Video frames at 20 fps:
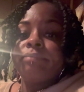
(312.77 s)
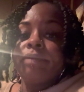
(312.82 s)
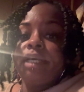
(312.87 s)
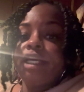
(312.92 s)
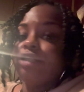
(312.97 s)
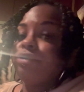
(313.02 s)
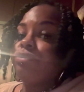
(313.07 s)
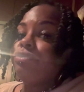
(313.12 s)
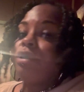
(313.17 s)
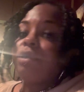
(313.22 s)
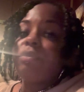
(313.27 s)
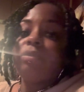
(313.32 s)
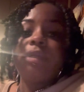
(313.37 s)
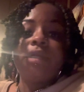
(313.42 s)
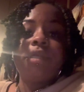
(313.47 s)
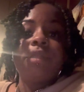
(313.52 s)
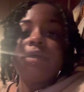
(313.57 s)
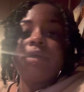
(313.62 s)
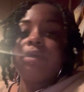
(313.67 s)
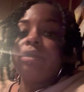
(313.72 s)
And you don't
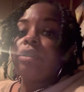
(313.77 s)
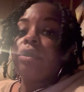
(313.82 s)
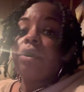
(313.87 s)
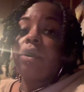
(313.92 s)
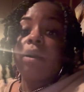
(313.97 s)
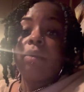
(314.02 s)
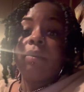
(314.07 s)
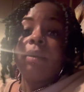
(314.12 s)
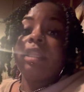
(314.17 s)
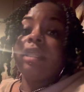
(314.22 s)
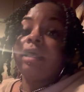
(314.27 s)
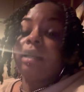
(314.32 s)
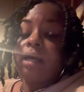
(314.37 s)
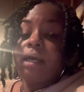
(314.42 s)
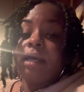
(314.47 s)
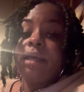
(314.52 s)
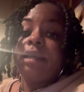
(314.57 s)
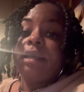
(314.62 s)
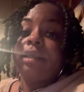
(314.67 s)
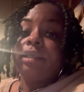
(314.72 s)
want to learn the hard way like
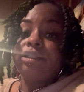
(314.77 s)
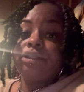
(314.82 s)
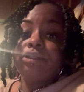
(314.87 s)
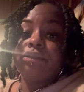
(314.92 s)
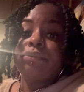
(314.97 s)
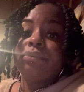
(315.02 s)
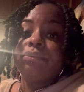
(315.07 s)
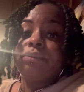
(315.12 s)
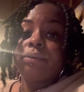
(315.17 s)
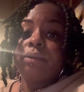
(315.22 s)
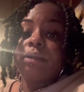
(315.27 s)
I had to.